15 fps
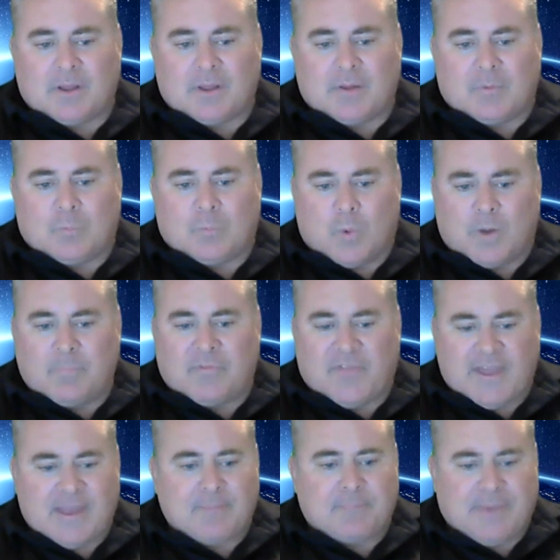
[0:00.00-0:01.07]
One
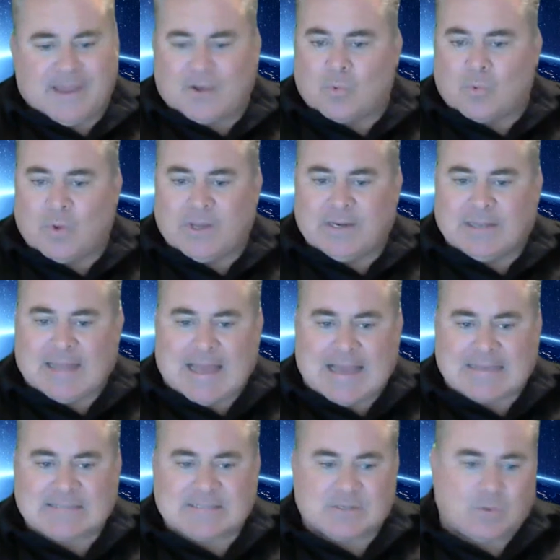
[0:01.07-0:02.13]
thing Bitcoin
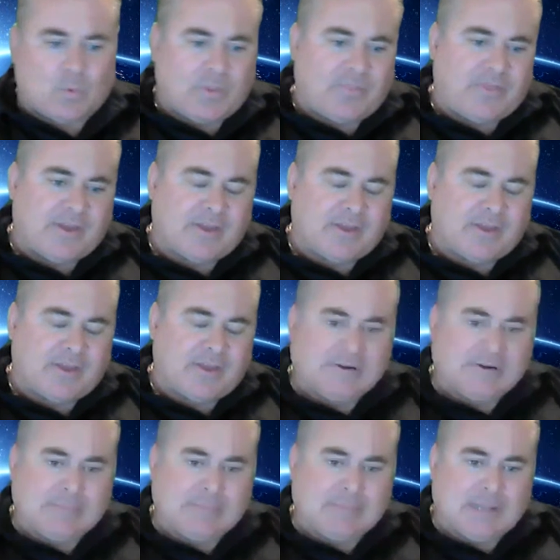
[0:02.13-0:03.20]
lacks, one thing
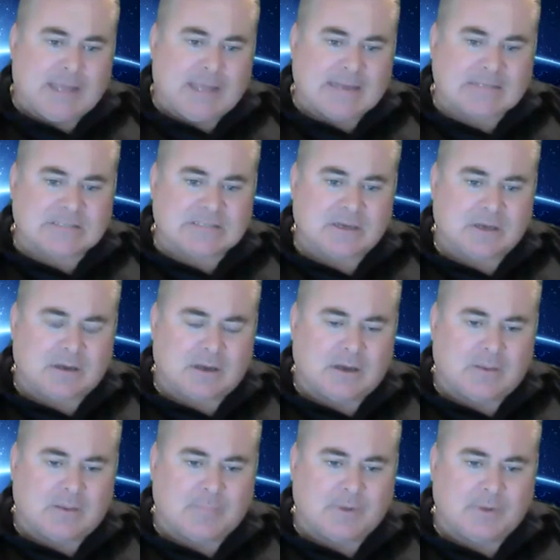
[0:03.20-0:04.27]
Ethereum lacks,
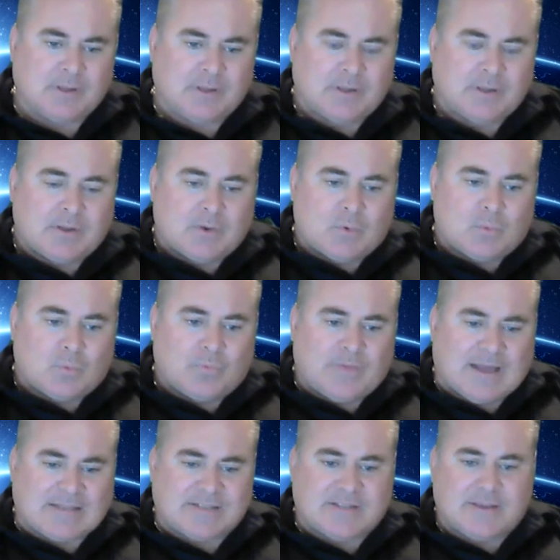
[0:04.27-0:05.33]

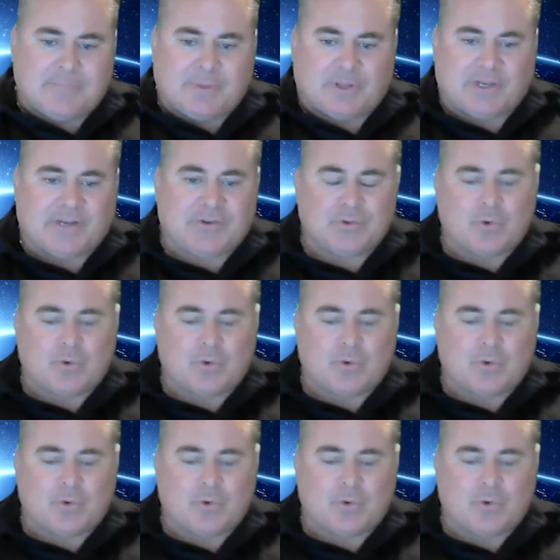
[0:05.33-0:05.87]
that's the ability